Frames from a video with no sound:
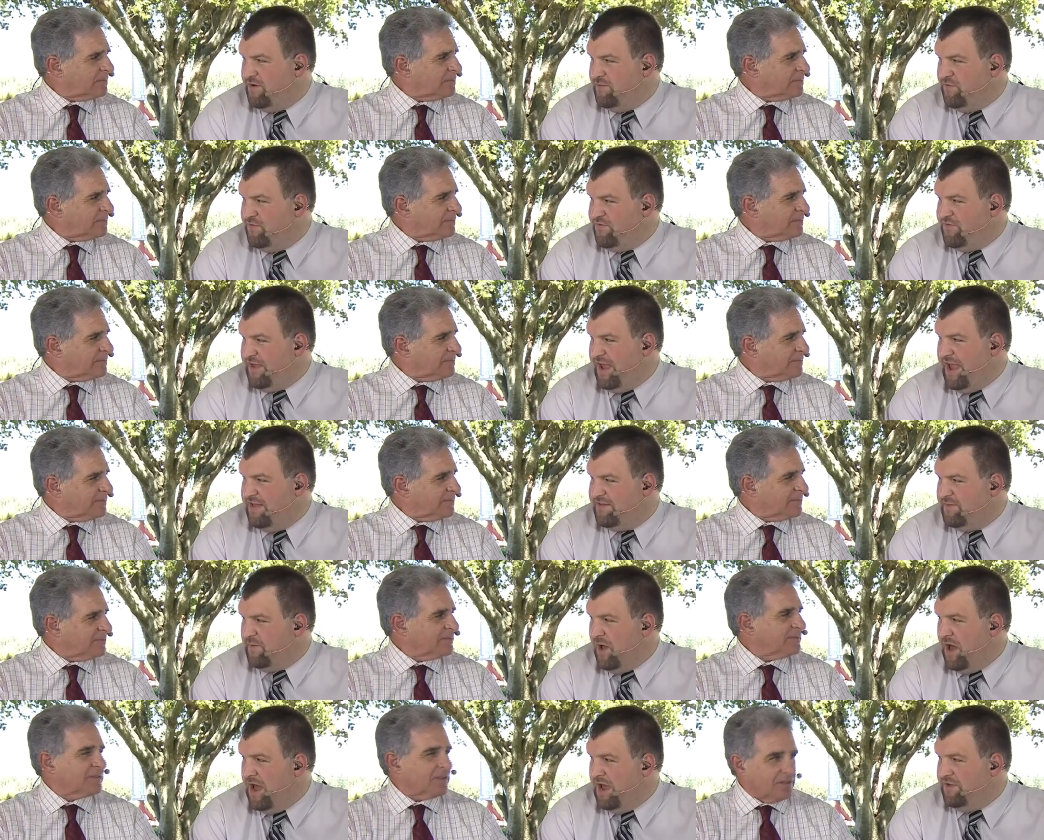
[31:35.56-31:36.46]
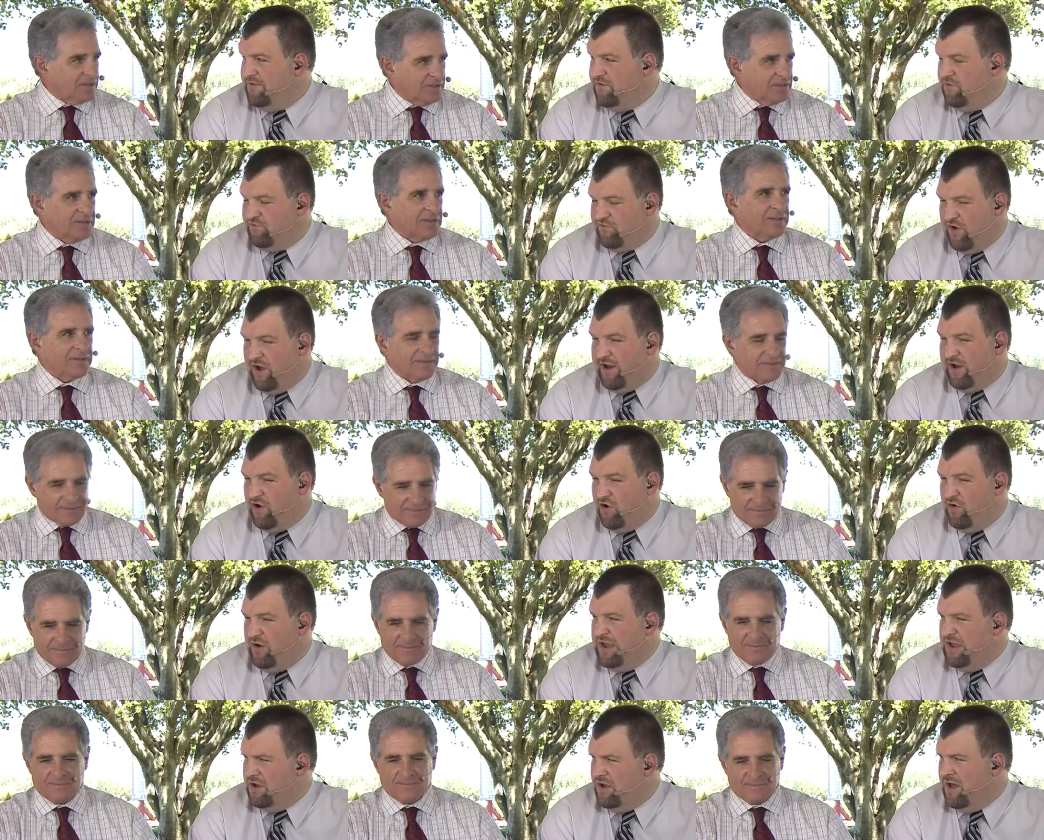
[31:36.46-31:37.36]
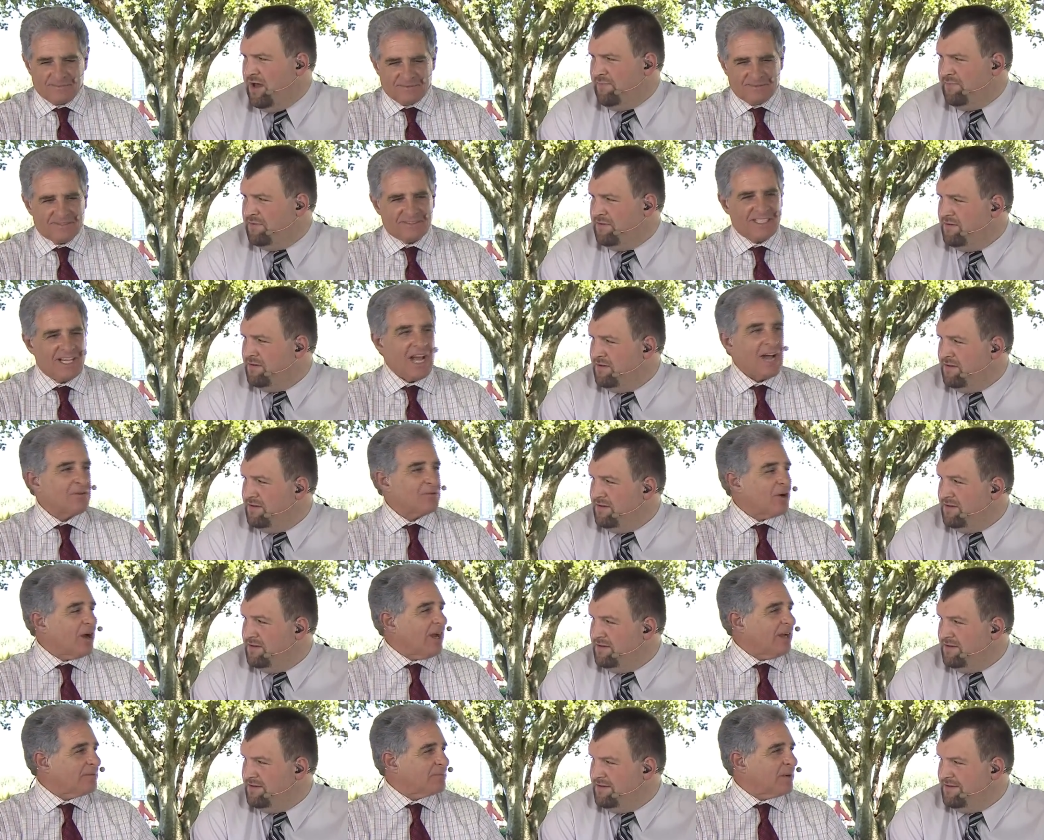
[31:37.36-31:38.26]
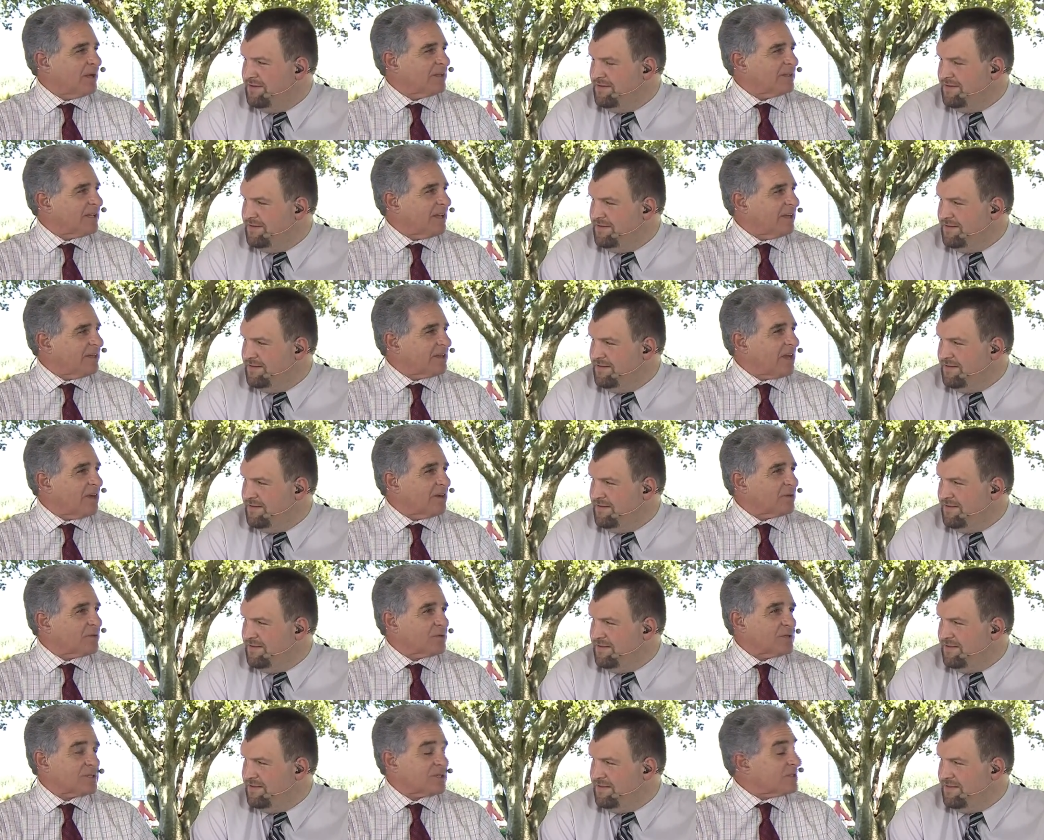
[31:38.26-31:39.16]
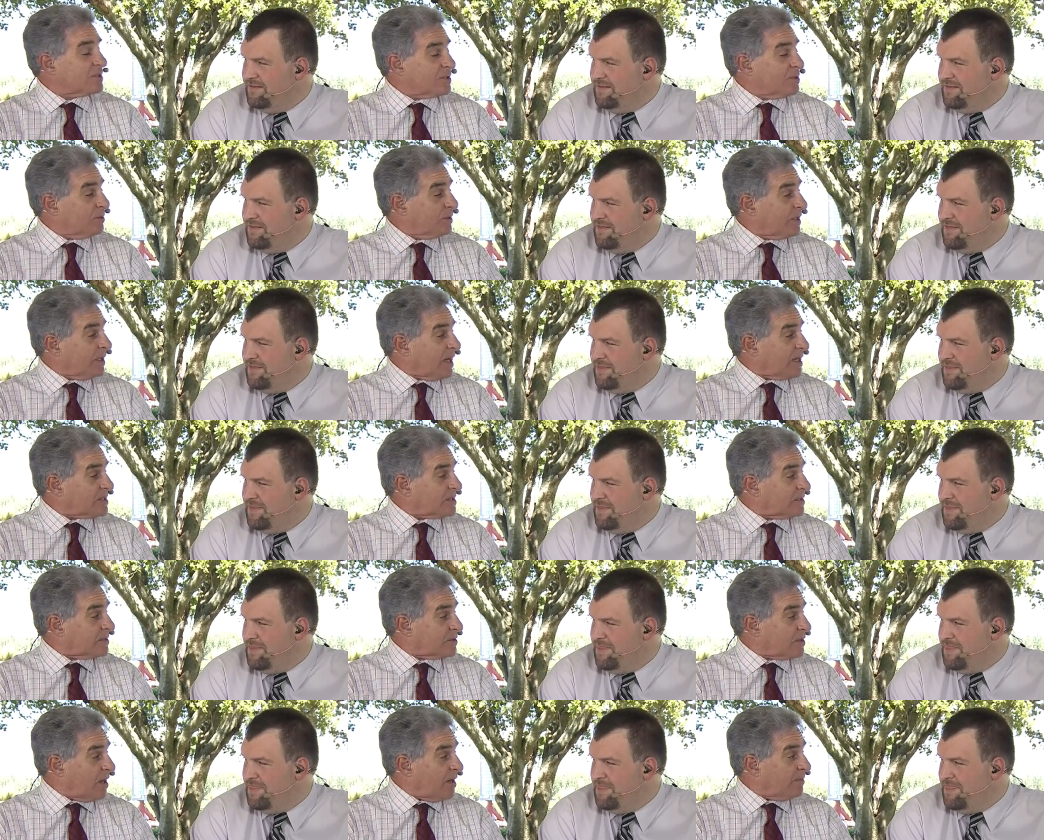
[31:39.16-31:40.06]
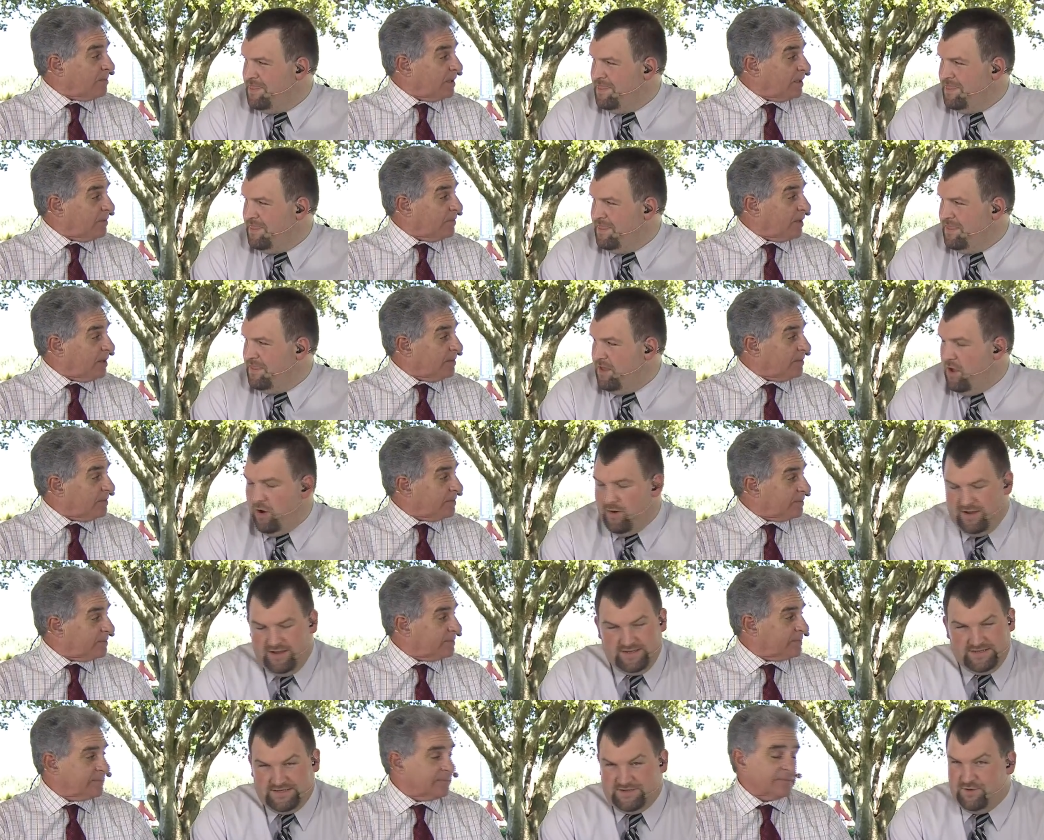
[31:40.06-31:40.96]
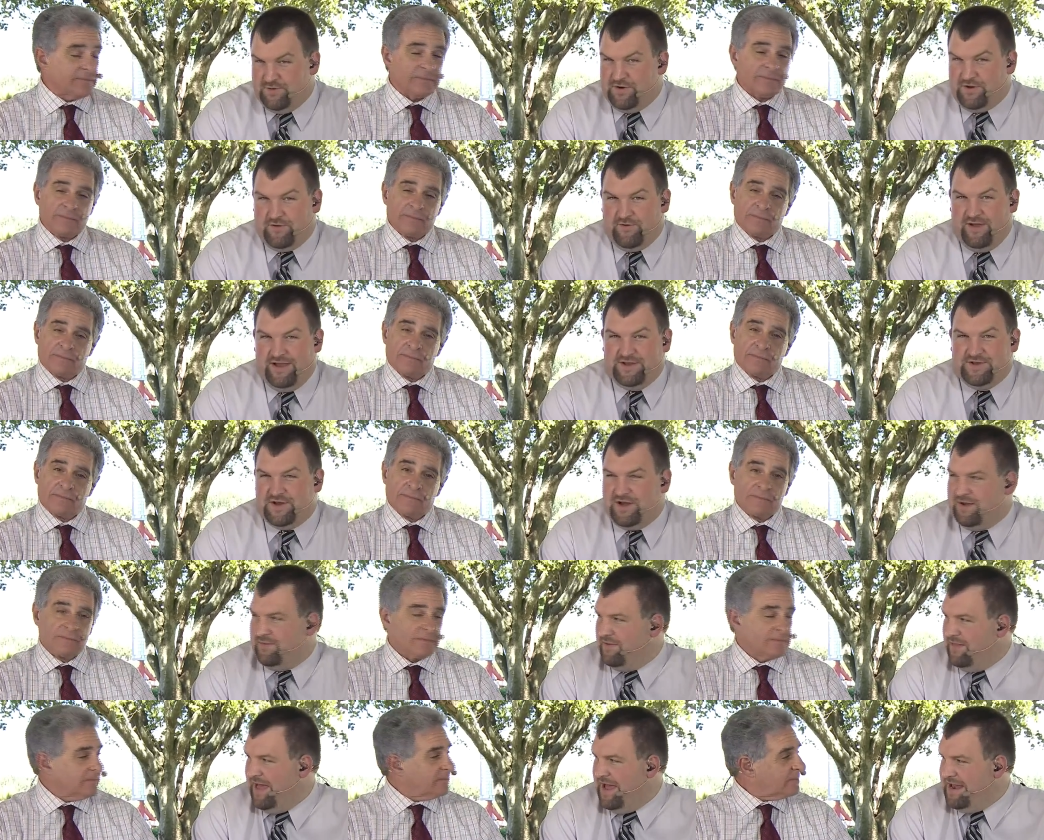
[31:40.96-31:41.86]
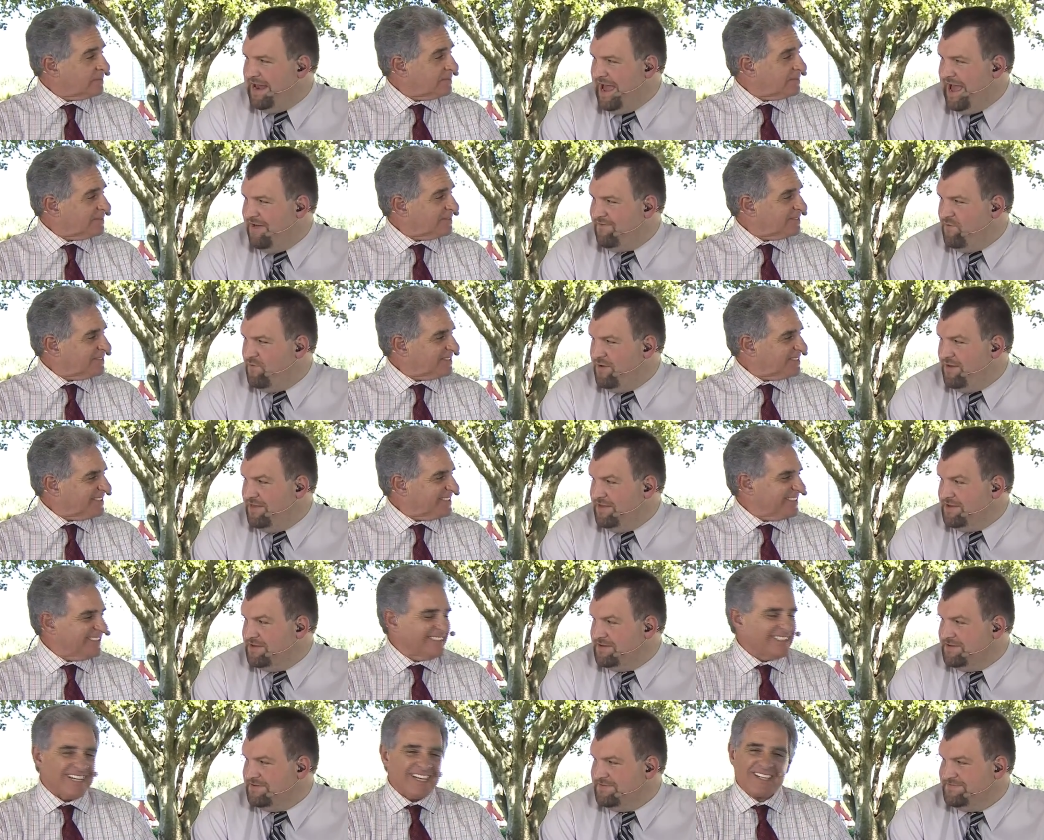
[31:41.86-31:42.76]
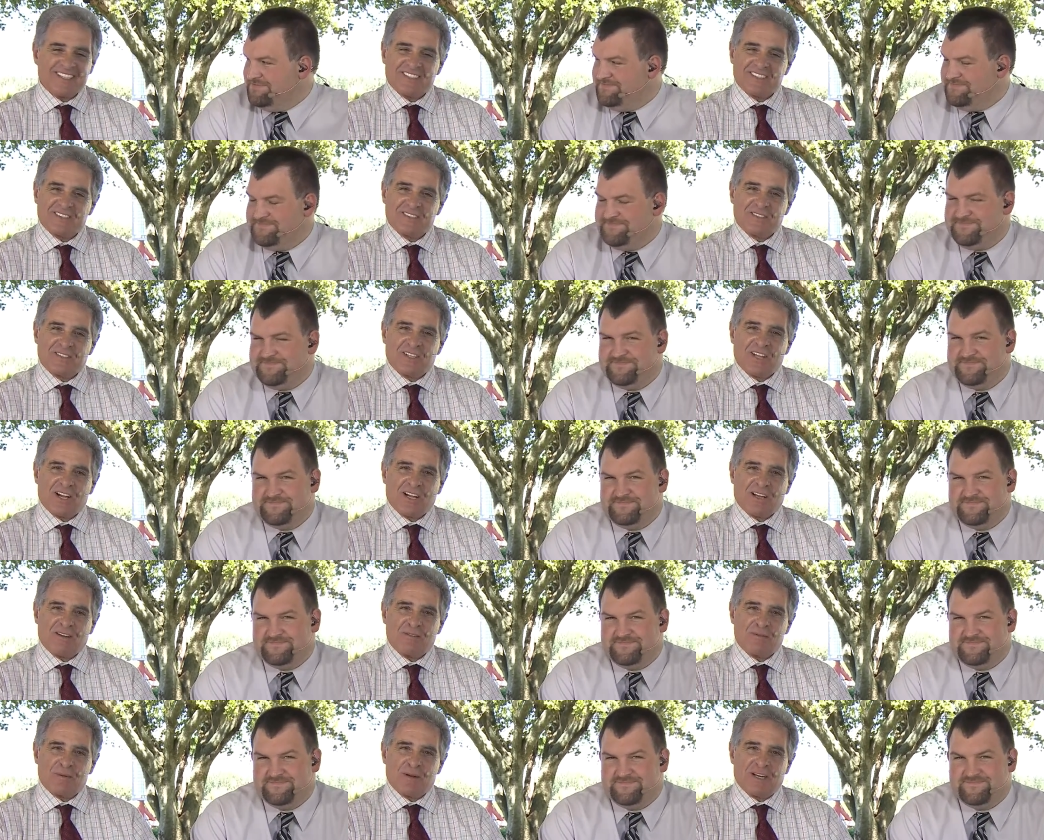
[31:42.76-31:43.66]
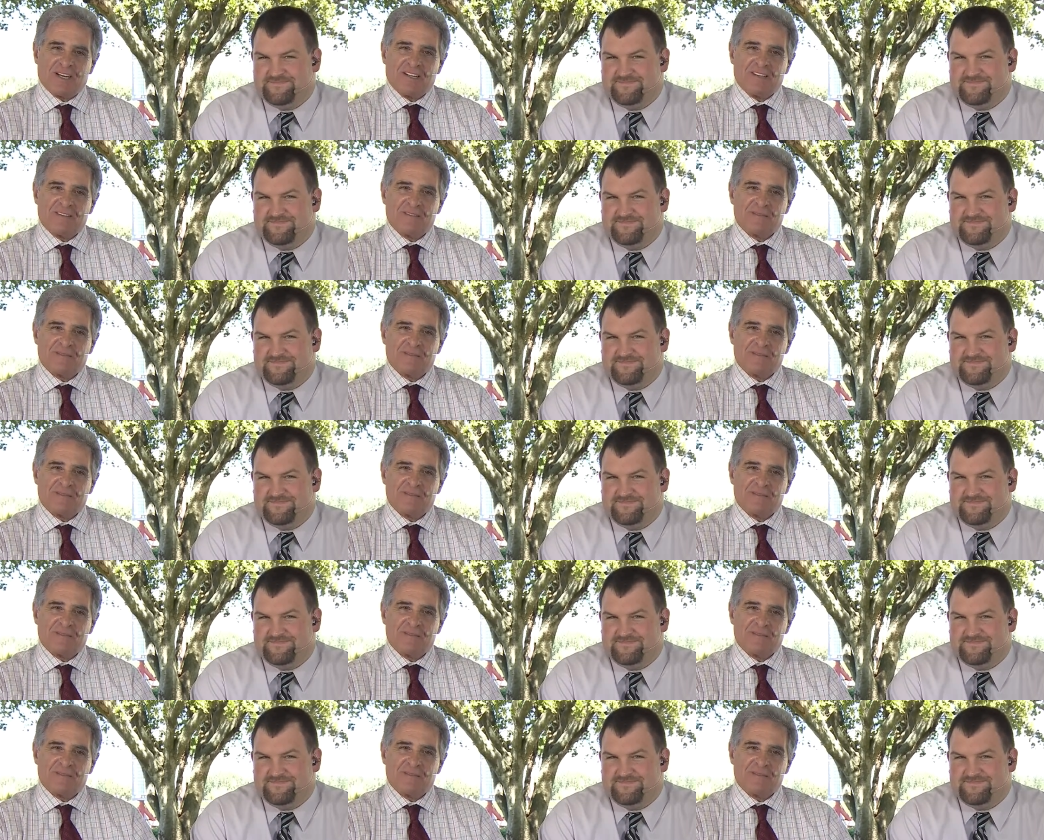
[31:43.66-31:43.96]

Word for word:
Speaker 1: who stands behind you trying to hurry you up. Yeah, right. But uh,
Speaker 2: uh, Chris is doing an excellent job, by the way. Oh,
Speaker 1: he's doing a great job. Glad to have him with us. Yeah. Good luck, everybody.